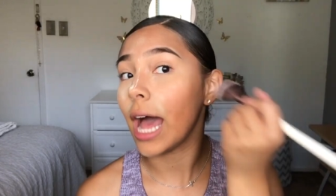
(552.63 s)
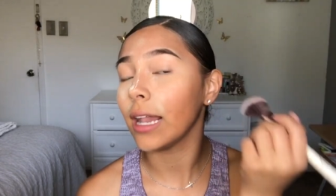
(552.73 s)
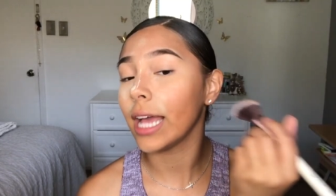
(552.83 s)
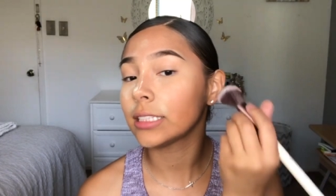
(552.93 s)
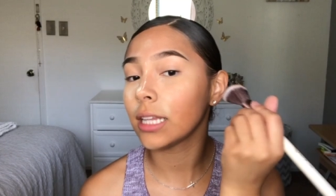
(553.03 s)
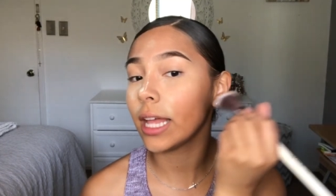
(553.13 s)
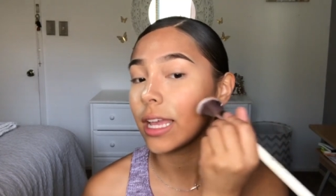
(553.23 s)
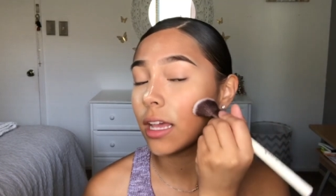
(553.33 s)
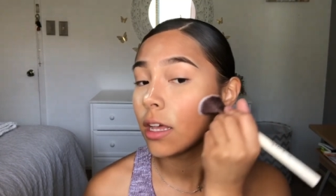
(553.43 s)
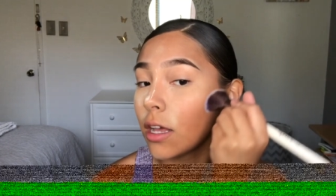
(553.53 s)
I like to
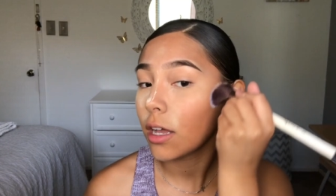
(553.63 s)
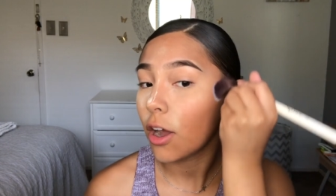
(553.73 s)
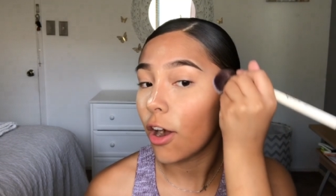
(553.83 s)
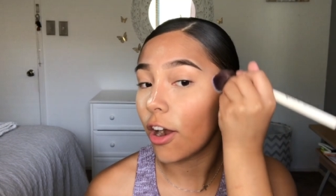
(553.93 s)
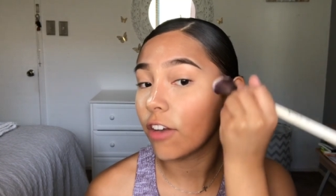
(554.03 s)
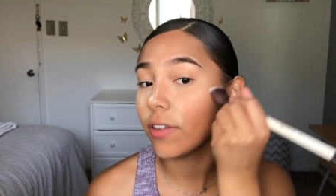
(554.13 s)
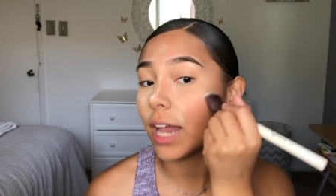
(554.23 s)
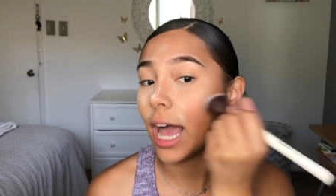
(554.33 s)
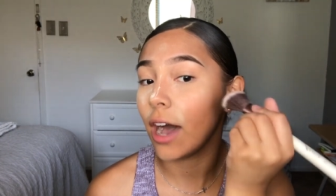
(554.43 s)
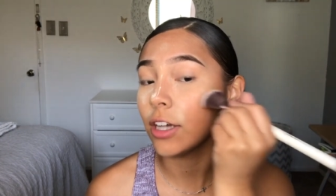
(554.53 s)
like carve it
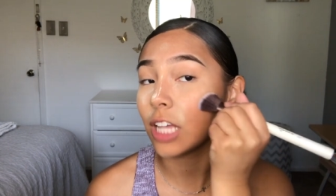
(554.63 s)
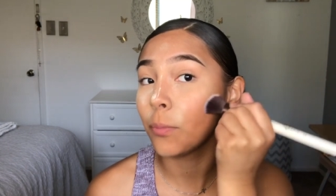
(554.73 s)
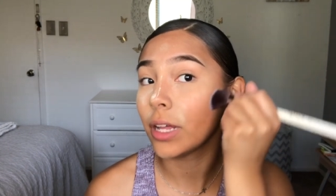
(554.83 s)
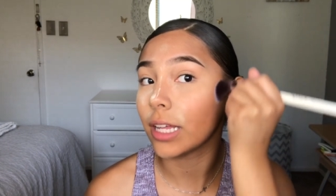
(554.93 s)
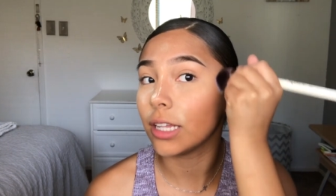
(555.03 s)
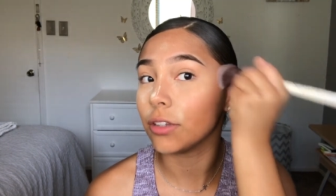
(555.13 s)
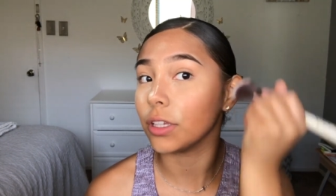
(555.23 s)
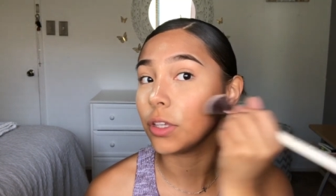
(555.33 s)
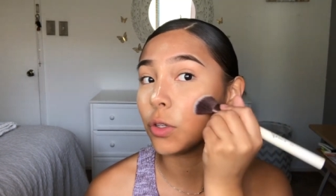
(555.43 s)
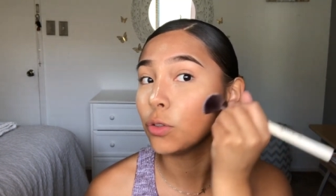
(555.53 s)
out, so I do like a little
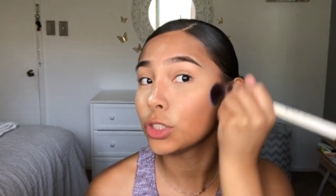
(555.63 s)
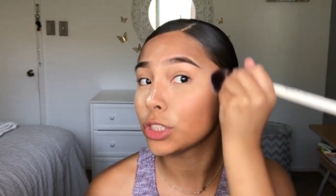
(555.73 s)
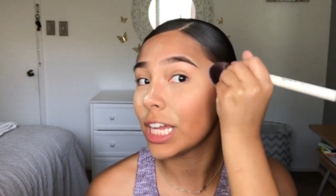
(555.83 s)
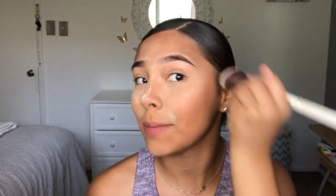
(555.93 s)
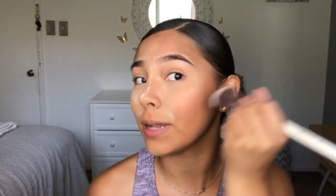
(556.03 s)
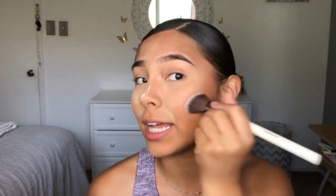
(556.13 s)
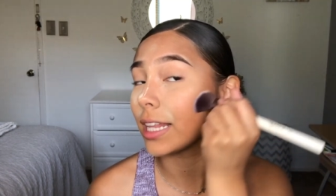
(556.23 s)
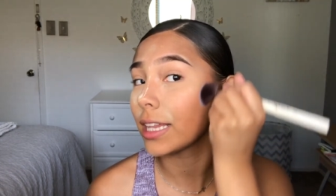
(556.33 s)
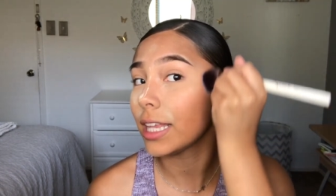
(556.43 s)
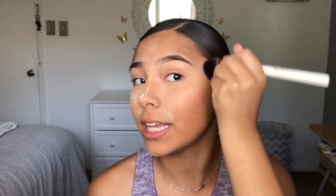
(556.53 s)
U shape like
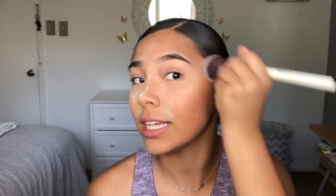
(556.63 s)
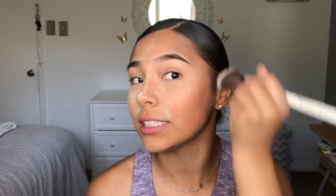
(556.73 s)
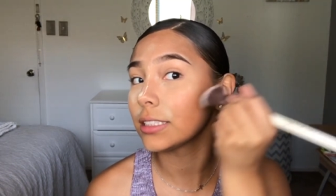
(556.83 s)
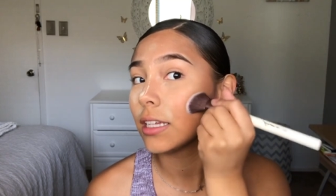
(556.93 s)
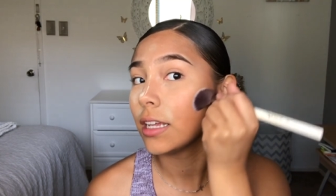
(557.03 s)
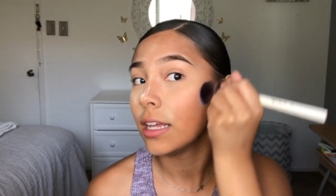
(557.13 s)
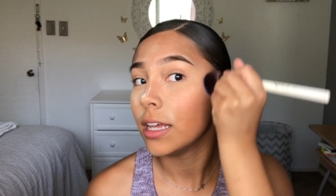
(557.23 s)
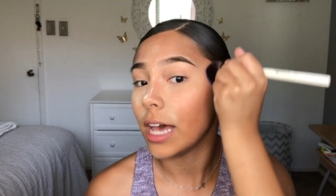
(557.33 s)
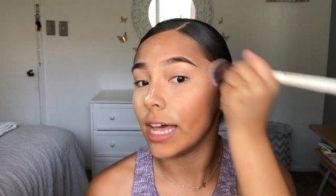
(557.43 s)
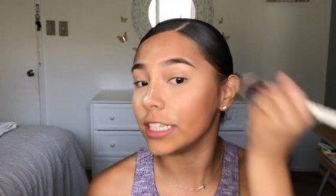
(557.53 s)
this.
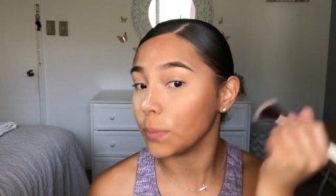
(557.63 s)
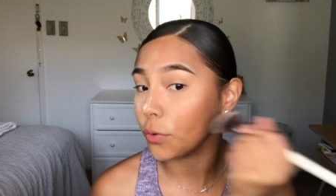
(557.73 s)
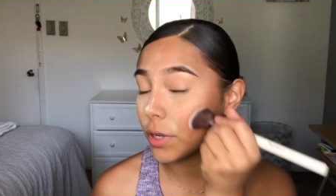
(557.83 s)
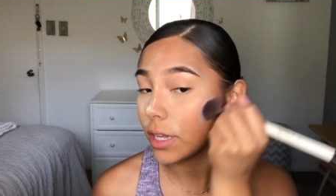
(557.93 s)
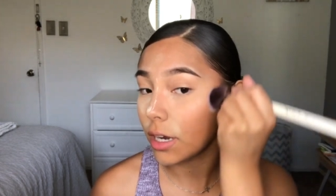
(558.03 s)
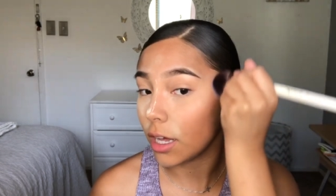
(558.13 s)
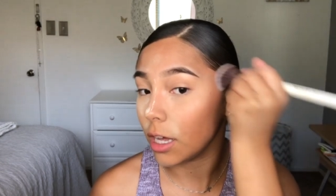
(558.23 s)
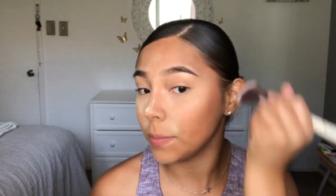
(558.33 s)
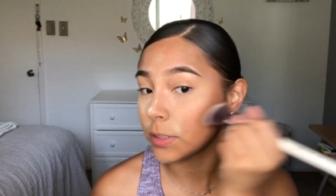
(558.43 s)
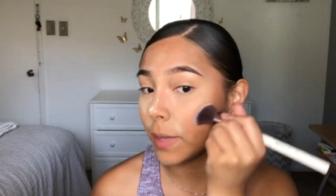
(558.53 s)
I just bring it
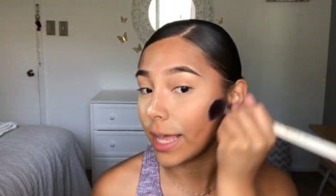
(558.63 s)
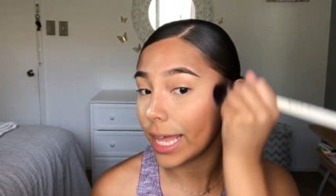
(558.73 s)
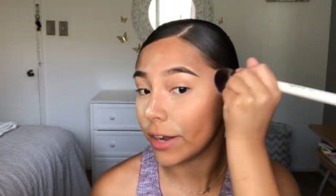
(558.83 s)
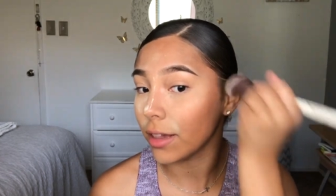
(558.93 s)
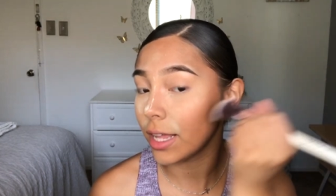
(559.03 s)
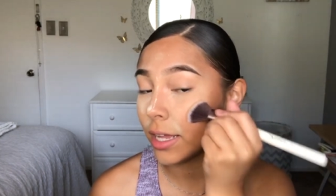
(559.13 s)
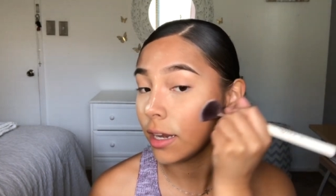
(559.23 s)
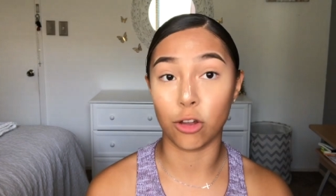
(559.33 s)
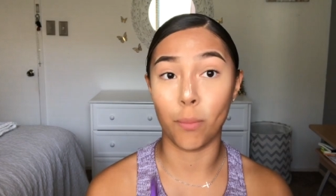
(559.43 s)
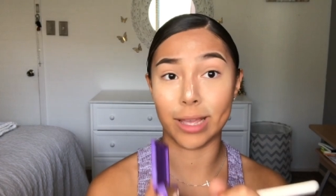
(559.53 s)
up to my hairline,
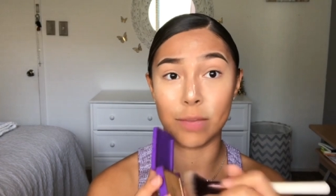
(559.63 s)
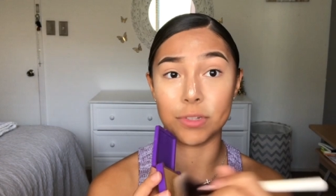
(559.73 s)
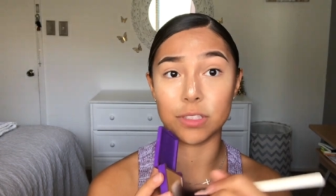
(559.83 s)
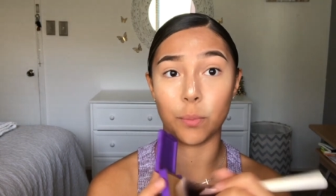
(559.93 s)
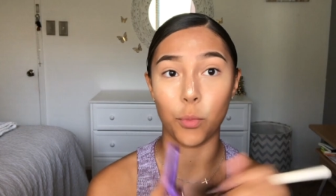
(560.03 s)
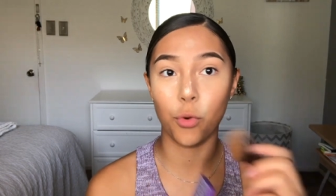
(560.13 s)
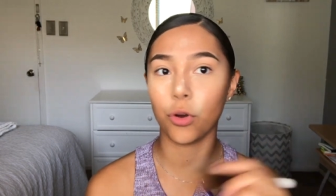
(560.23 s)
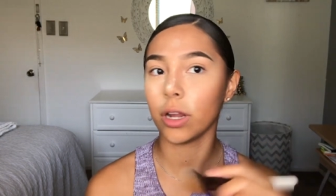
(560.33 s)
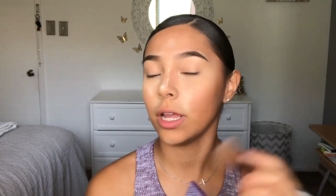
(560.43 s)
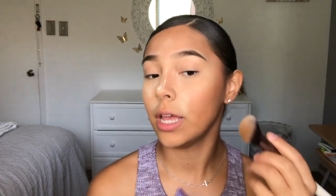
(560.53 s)
I go back in with some
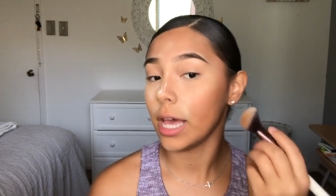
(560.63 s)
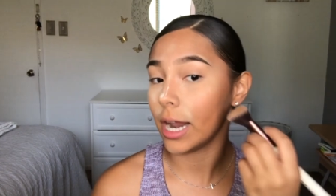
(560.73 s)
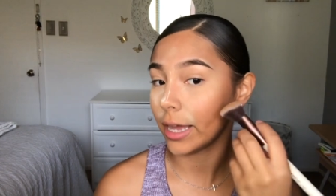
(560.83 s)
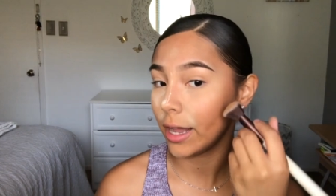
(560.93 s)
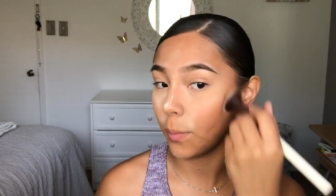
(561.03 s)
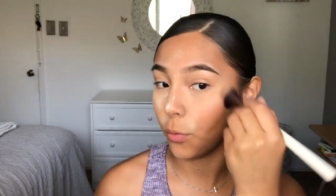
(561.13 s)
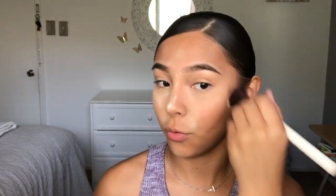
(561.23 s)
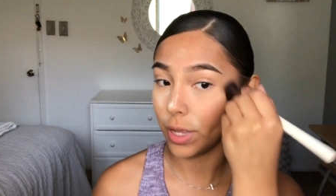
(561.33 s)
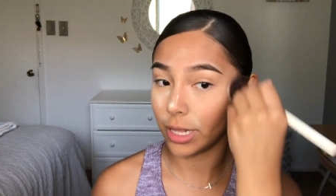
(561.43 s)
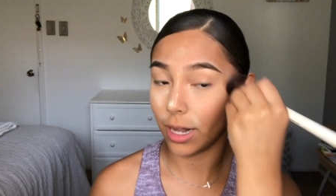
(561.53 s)
more, and I kind of
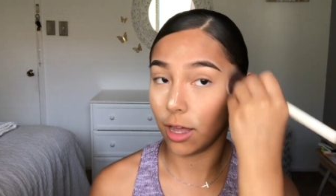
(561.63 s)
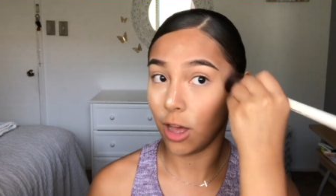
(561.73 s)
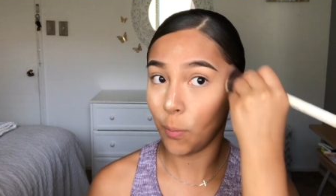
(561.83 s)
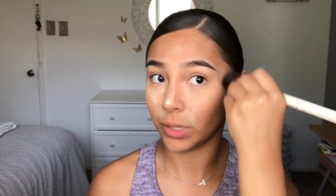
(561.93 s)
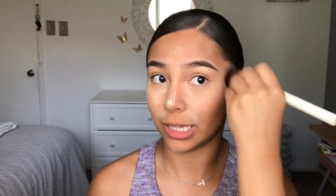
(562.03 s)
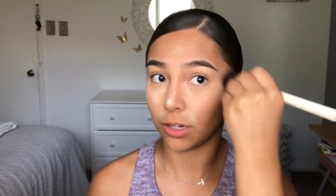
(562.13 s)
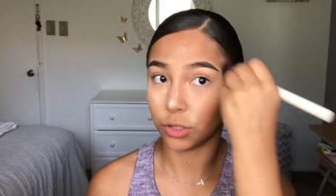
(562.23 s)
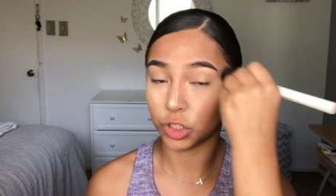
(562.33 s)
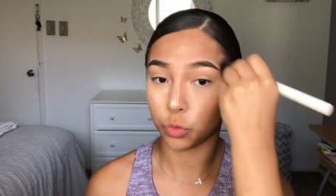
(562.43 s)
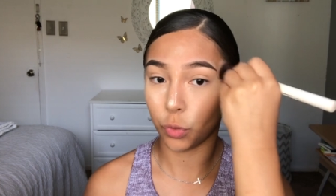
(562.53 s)
bring that up with like a little
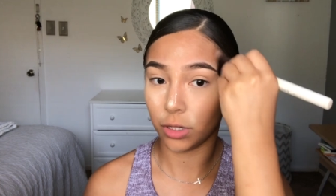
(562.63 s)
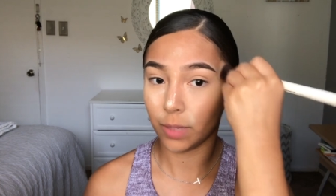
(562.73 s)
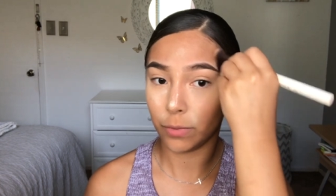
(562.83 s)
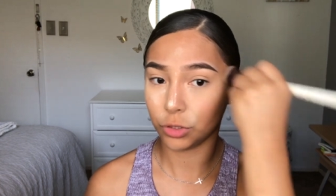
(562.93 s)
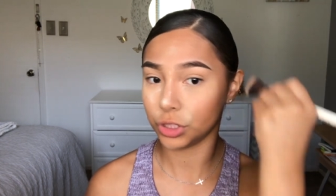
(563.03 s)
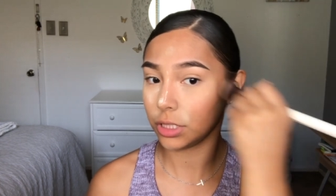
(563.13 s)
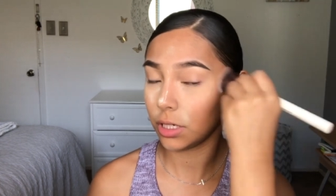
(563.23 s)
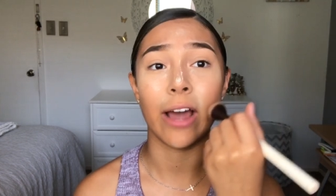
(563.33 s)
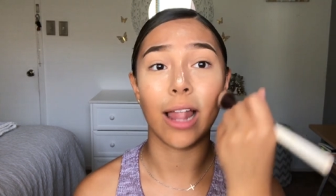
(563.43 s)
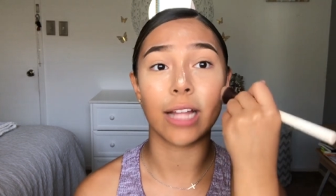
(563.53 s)
swirly motion.
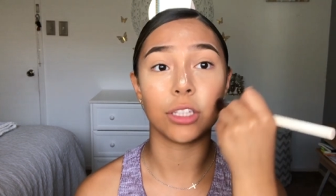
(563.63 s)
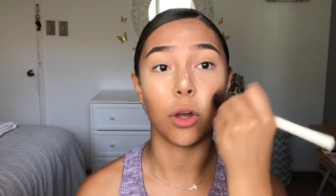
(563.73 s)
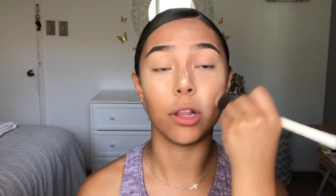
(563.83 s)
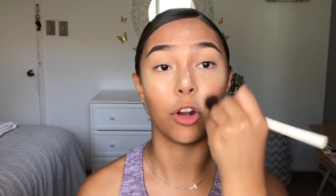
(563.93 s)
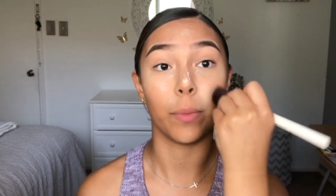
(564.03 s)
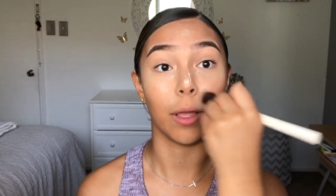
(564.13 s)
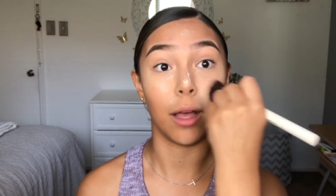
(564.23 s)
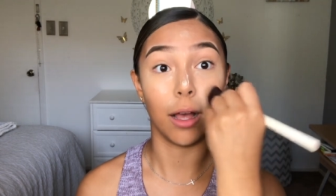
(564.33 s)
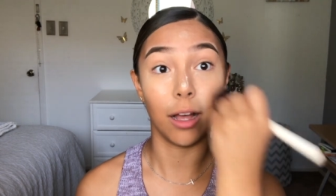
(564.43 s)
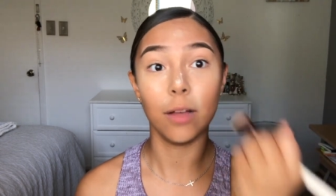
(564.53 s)
Now I like to go a little bit
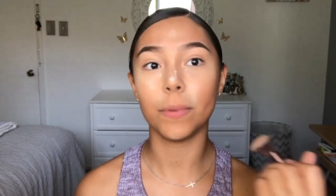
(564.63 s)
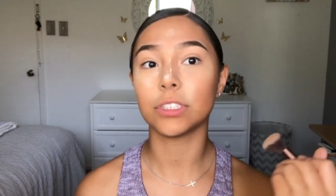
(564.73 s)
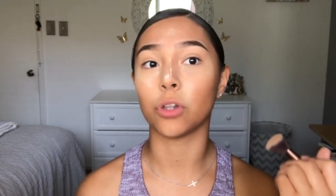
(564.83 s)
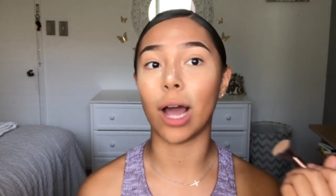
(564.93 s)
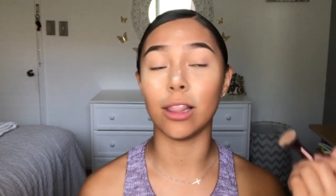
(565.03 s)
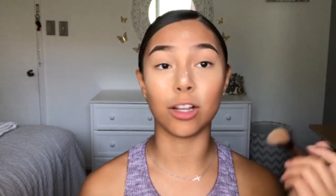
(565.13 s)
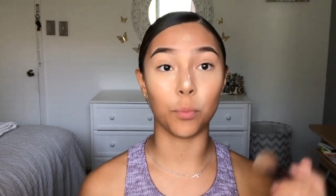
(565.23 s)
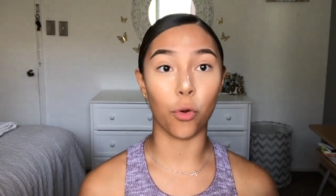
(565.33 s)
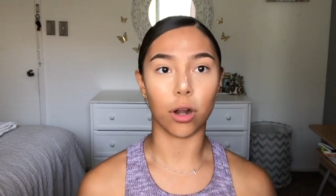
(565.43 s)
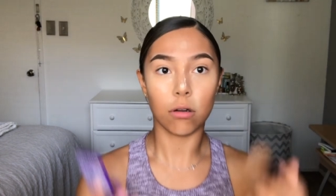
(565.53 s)
up so I look
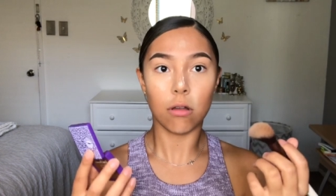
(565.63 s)
more